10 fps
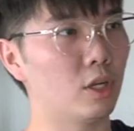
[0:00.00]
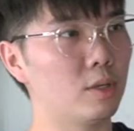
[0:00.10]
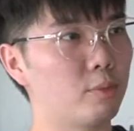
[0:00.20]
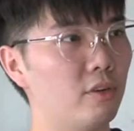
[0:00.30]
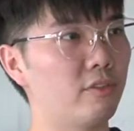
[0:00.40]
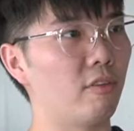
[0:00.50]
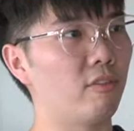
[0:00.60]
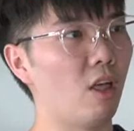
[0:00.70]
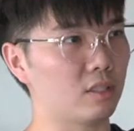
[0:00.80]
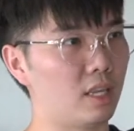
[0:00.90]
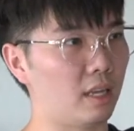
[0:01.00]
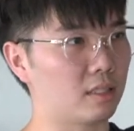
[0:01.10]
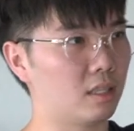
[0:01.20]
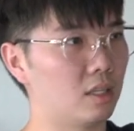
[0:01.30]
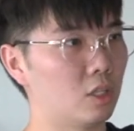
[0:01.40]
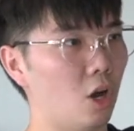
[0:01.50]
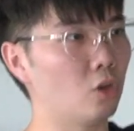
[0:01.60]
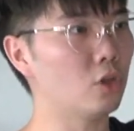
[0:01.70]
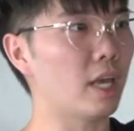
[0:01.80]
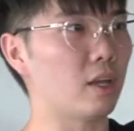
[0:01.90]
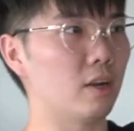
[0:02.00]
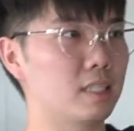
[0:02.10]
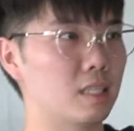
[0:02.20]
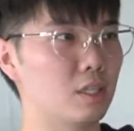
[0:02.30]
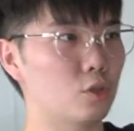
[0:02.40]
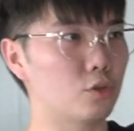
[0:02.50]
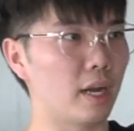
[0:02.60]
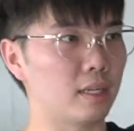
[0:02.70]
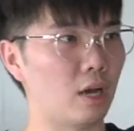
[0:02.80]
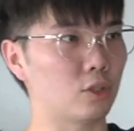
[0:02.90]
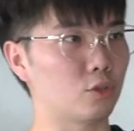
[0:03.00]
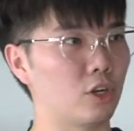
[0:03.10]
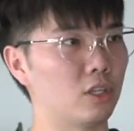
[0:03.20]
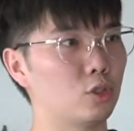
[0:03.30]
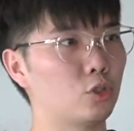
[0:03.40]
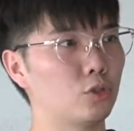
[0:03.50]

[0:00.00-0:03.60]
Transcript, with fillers: capture super smooth videos with no extra stabilizing equipment.